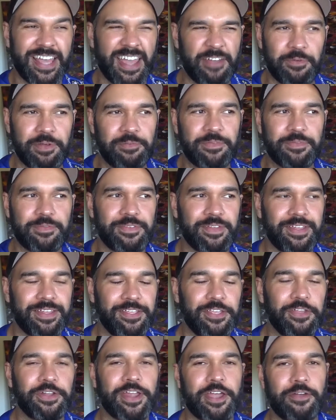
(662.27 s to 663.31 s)
And
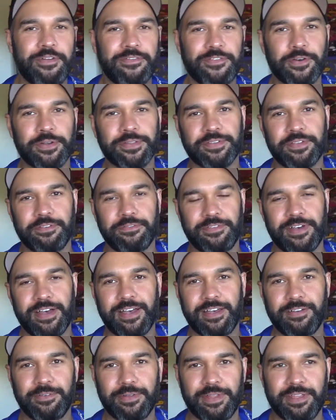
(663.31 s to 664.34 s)
you'll know we've gone too
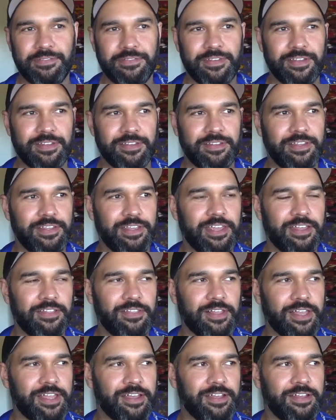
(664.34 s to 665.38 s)
far when you get
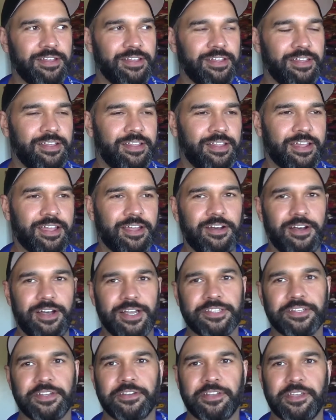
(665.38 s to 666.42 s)
like an
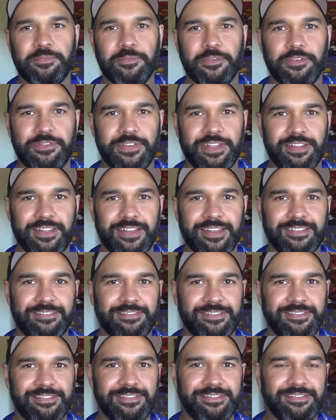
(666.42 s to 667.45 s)
ice hockey movie, like
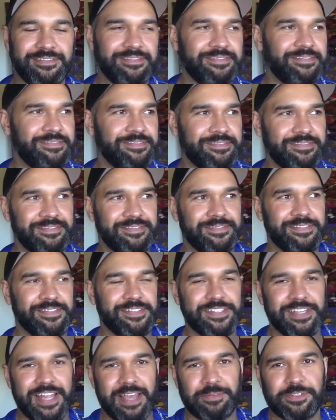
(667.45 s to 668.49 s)

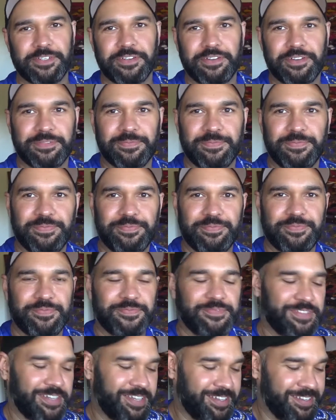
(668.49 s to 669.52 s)
slap short of
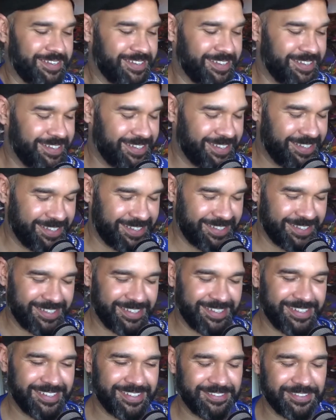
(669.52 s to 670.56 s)
fucking,
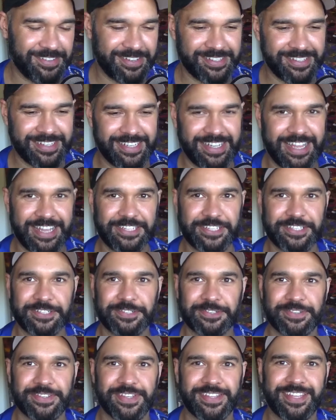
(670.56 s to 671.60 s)
what is it, Legend
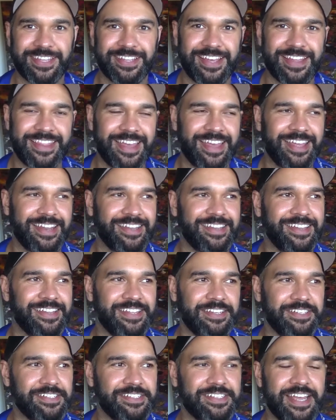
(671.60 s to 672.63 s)
or something like that. And they
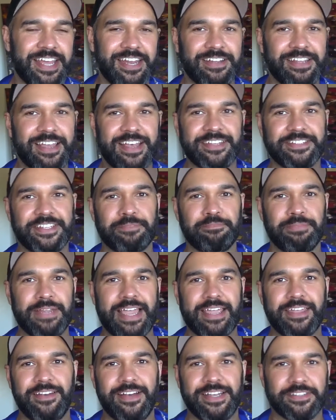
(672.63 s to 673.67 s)
just start casting
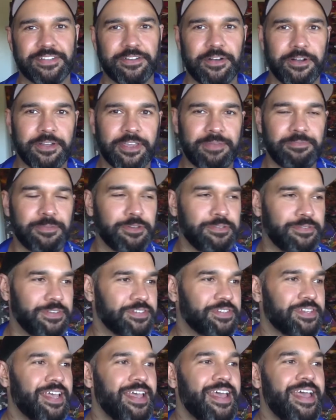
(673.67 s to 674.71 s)
black guys in hockey movies.